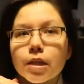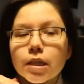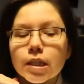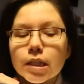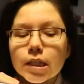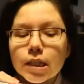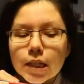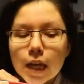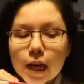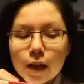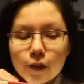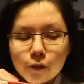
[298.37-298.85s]

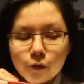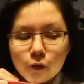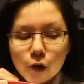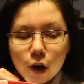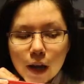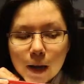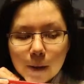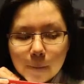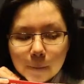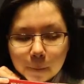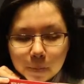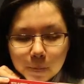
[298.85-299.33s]

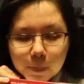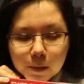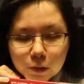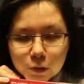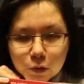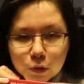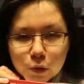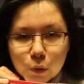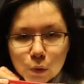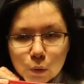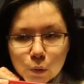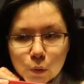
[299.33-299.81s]
Safeway, the
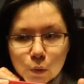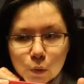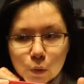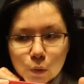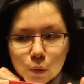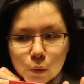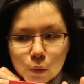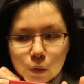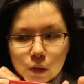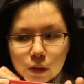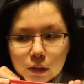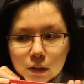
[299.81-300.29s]

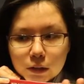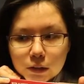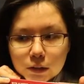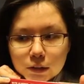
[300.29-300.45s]
two